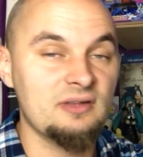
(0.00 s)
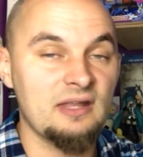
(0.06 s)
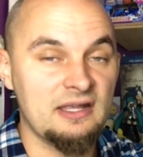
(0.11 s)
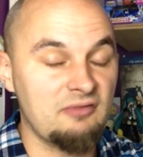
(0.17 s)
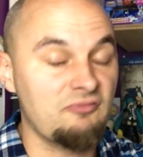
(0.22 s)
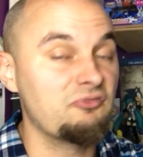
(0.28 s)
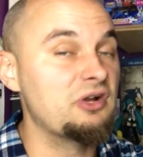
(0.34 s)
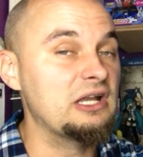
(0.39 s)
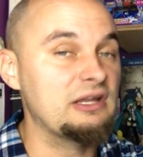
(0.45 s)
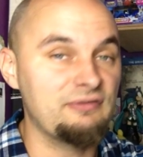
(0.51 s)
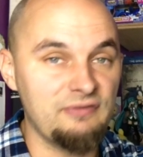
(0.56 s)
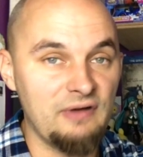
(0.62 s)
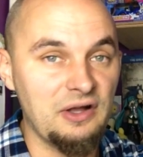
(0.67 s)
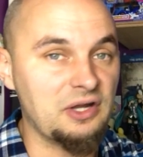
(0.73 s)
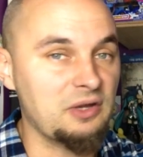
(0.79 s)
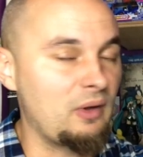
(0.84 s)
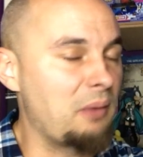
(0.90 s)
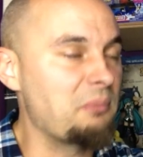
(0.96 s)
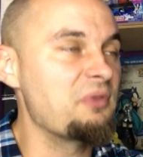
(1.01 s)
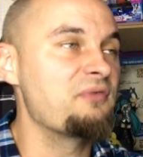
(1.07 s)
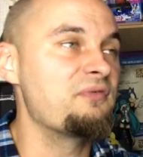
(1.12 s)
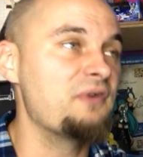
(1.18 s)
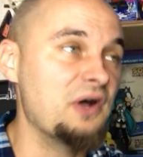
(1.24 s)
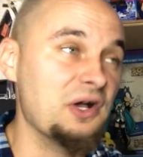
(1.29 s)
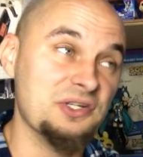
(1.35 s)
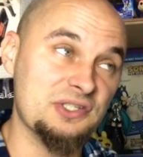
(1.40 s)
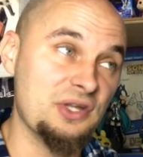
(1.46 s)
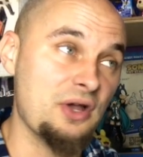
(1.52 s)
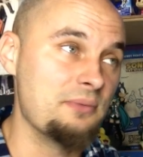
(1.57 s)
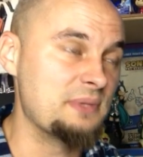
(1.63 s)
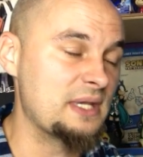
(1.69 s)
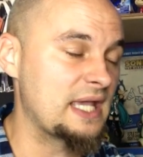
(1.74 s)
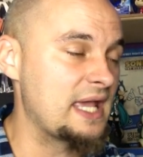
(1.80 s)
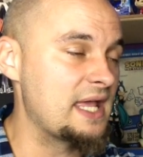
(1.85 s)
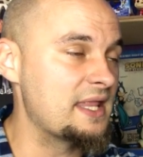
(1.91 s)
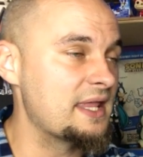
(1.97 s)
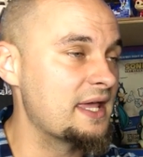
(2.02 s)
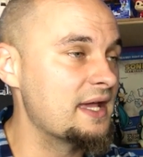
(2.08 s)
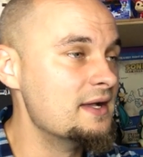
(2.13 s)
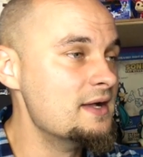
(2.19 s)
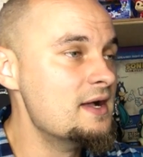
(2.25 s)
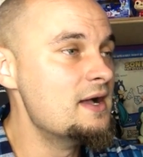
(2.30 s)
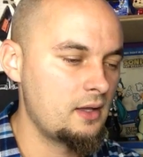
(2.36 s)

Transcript: That can really fuck you up the first time you get there.